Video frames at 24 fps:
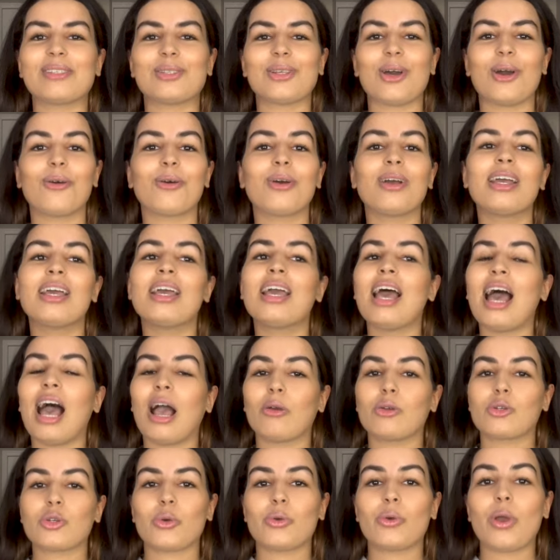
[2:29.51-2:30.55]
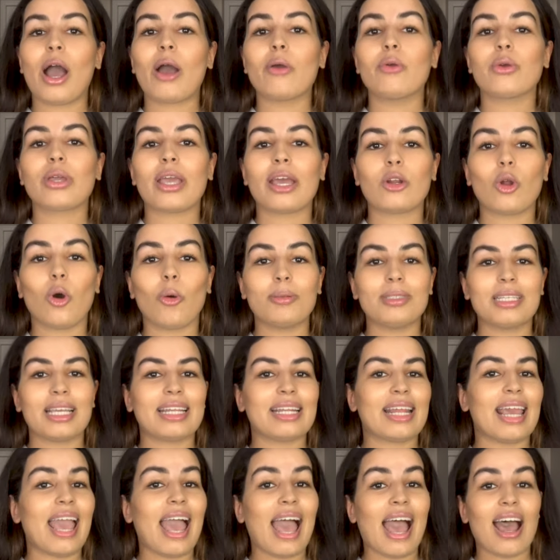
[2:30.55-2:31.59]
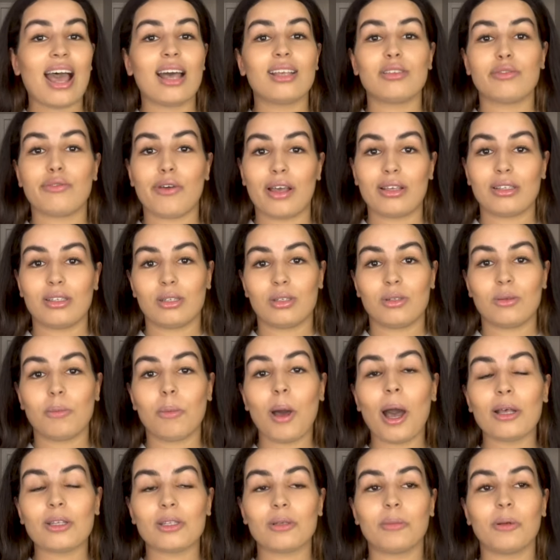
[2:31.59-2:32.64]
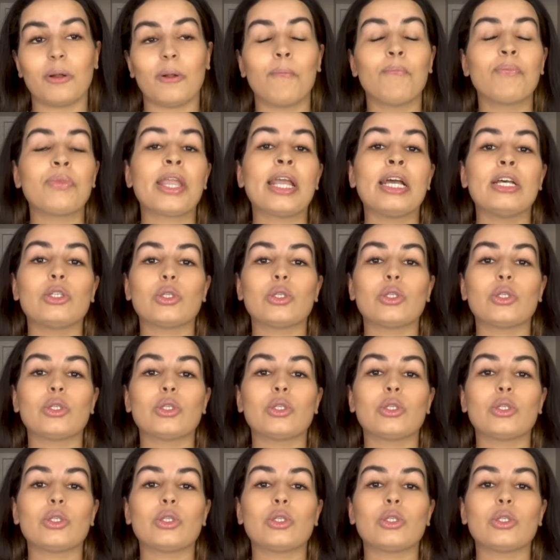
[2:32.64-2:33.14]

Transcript: So I'll show you how you can obtain it as fast as possible.